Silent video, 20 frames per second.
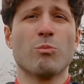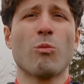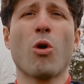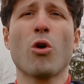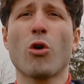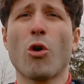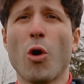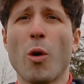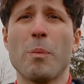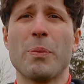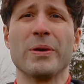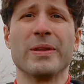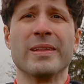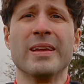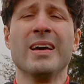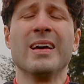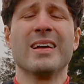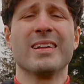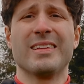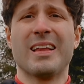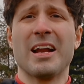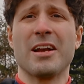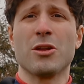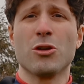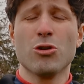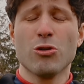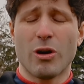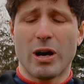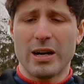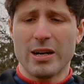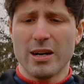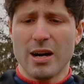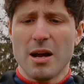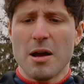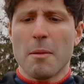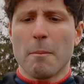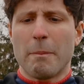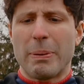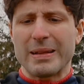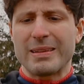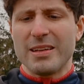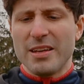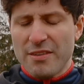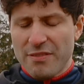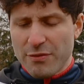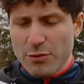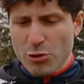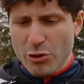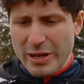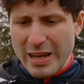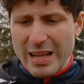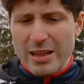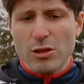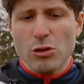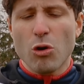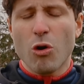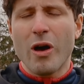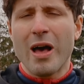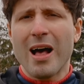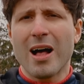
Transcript: more open than you are. But if you get no